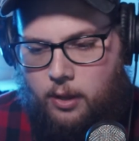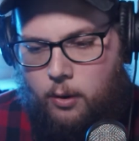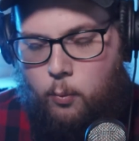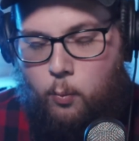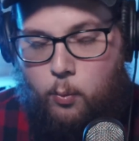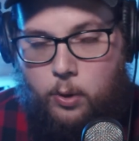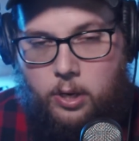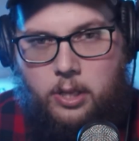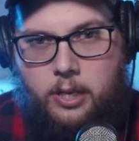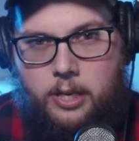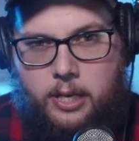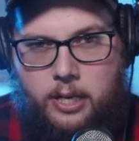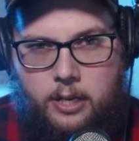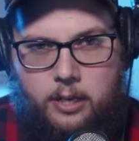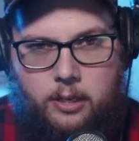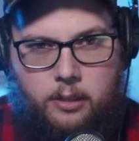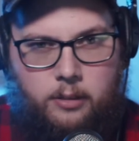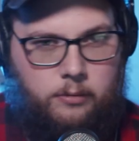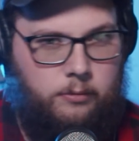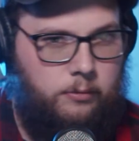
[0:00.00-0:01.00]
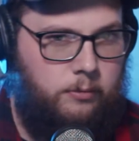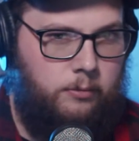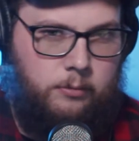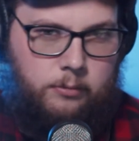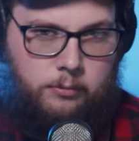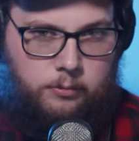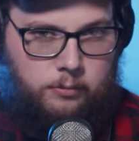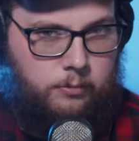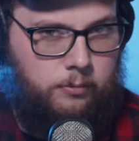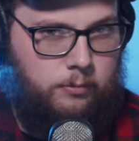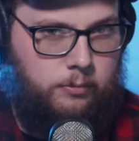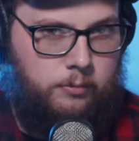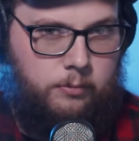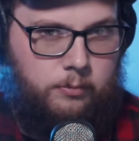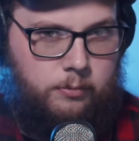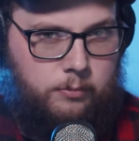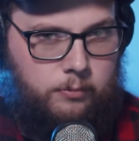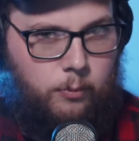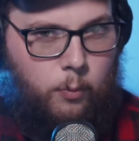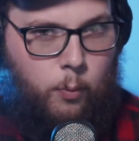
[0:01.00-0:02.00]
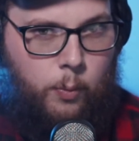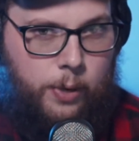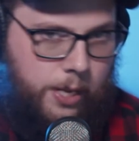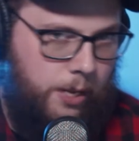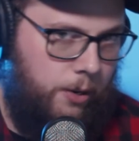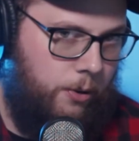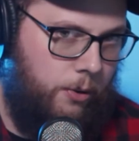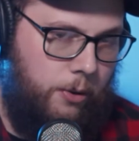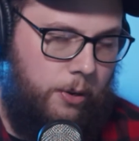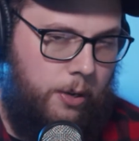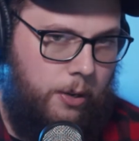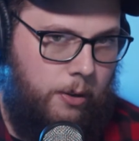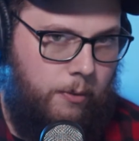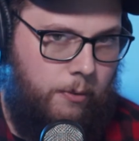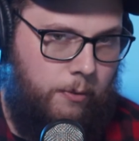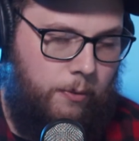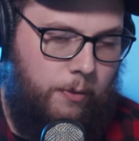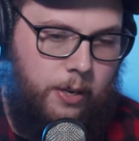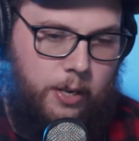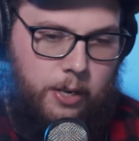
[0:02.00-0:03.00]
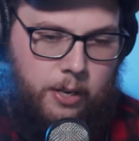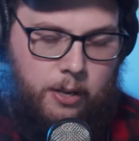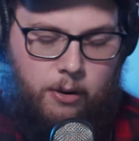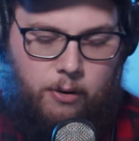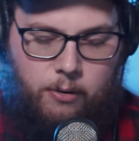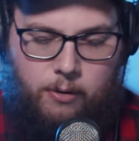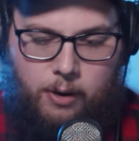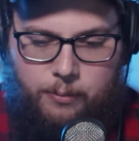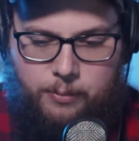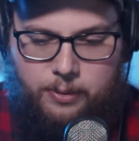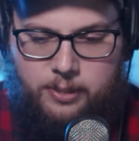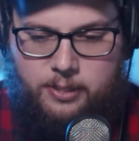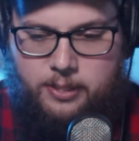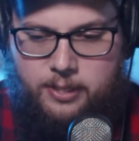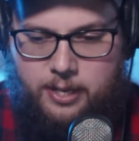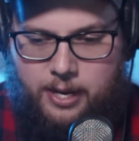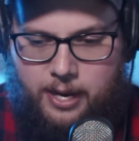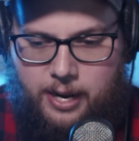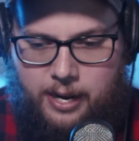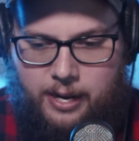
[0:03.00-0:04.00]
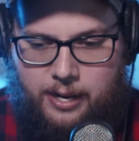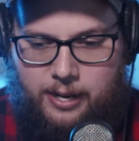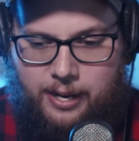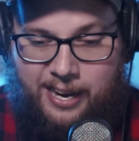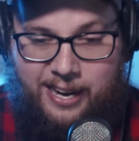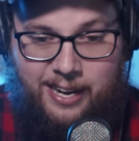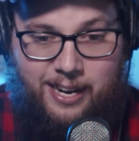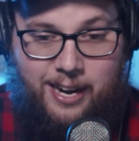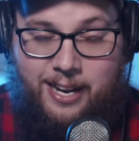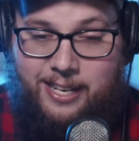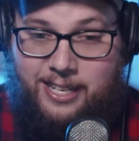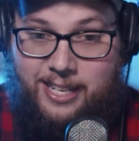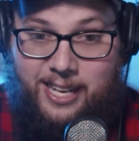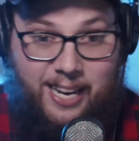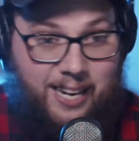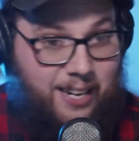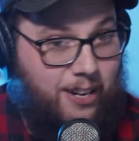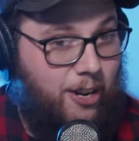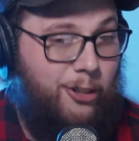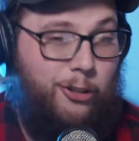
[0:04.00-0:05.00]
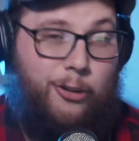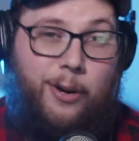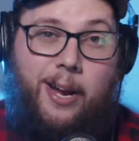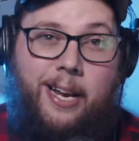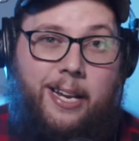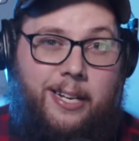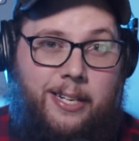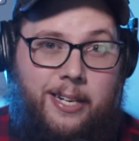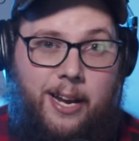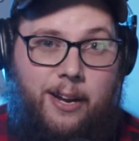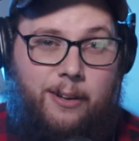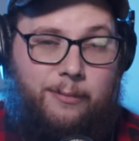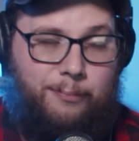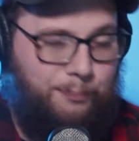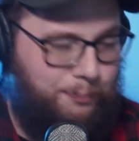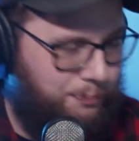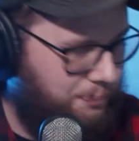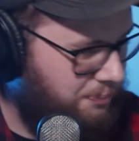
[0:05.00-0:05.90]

really weird video, I would say, and I cannot track it down.